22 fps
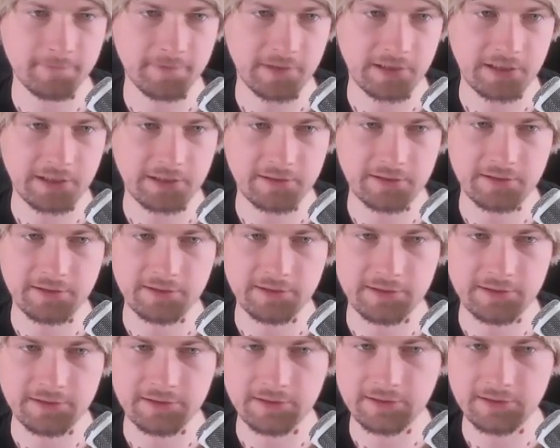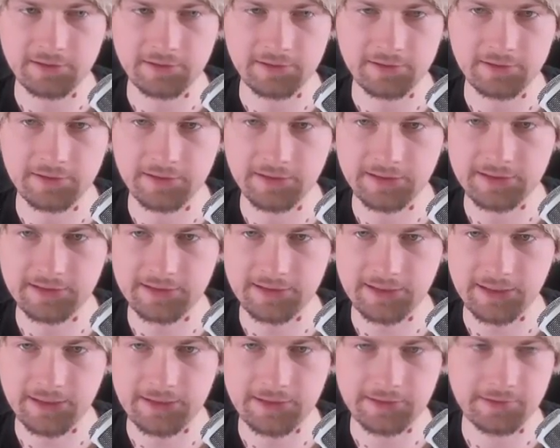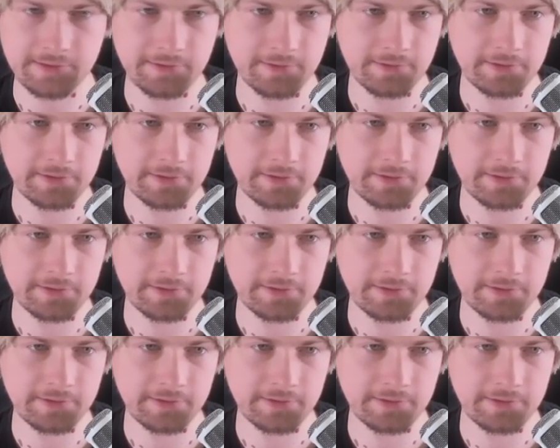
I can... this state,